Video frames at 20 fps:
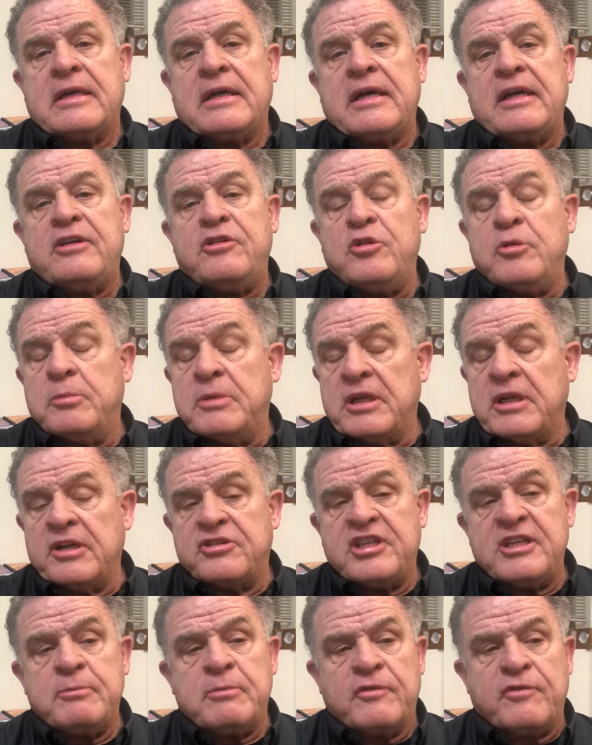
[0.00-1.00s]
and
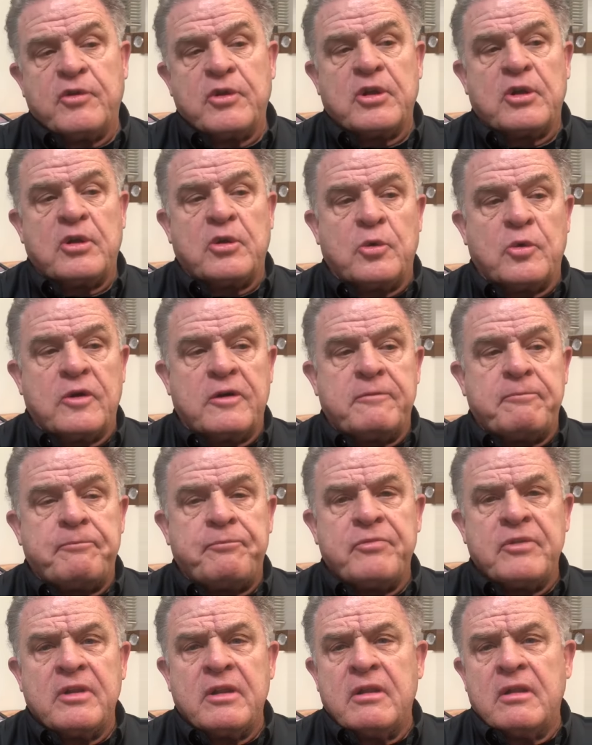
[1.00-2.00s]
humility before the Lord.
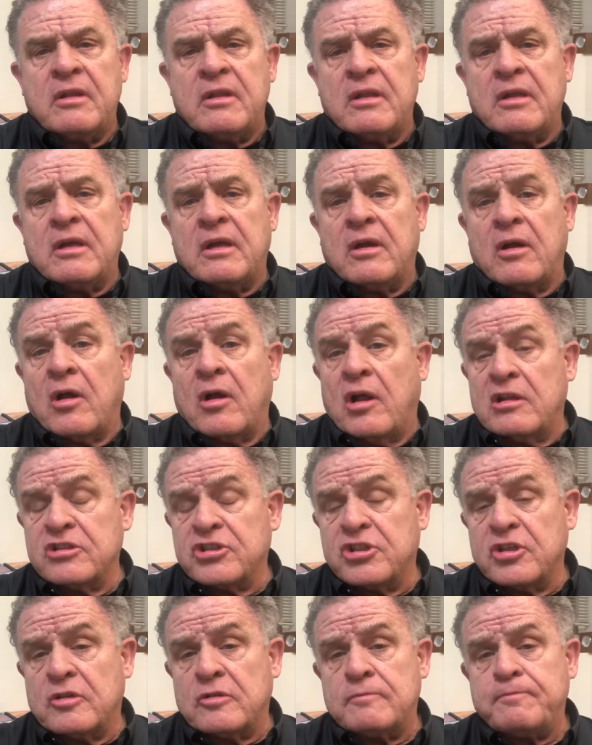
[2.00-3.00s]

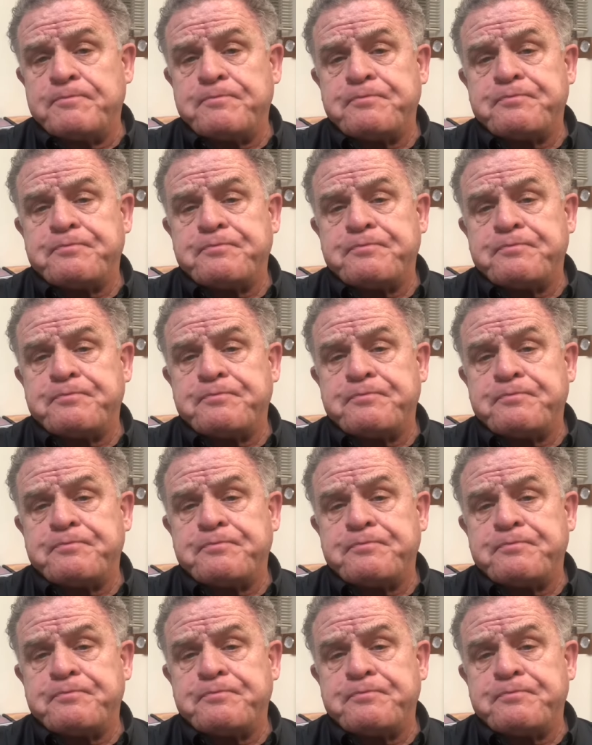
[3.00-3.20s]
Also,